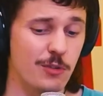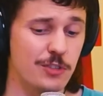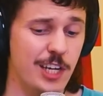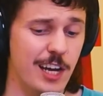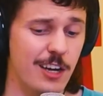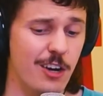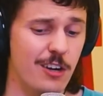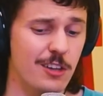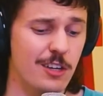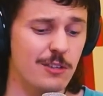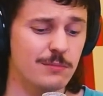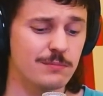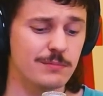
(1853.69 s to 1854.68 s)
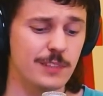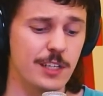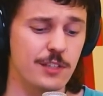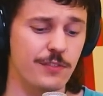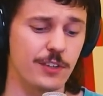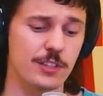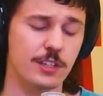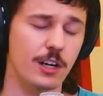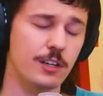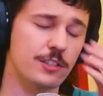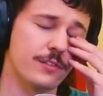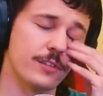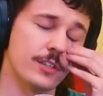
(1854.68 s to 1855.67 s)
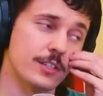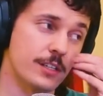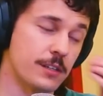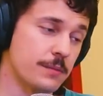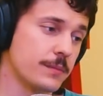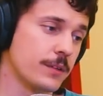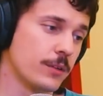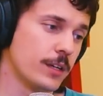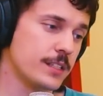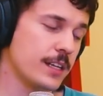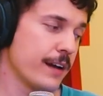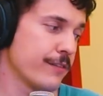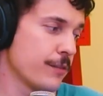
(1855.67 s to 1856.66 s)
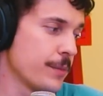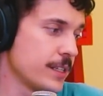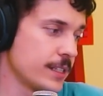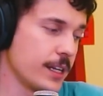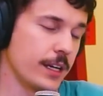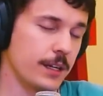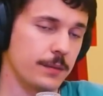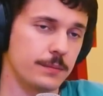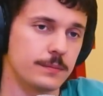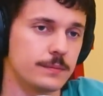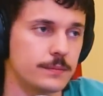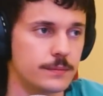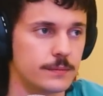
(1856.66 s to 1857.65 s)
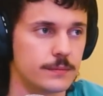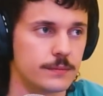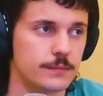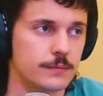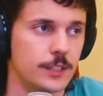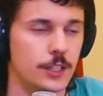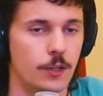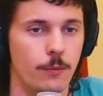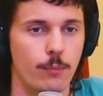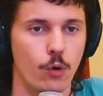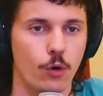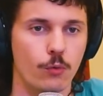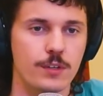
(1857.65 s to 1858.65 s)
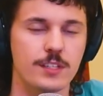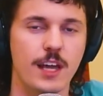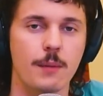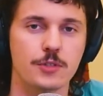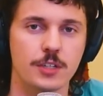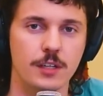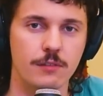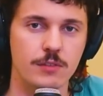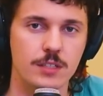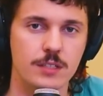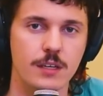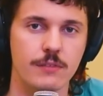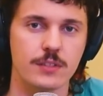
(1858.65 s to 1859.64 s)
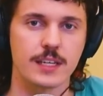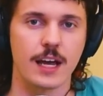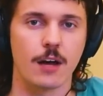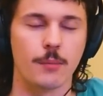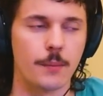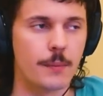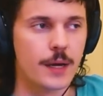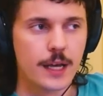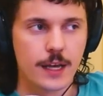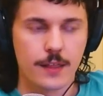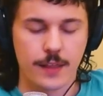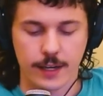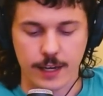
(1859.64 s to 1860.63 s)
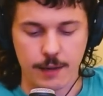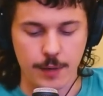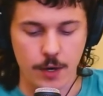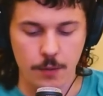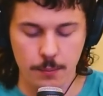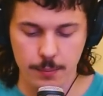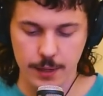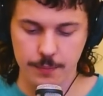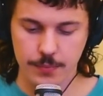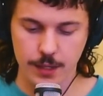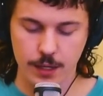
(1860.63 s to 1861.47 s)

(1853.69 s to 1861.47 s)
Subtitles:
Jack Harlow, his first controversy, well, aside from his, like, you know, poor reception of his album that came out, but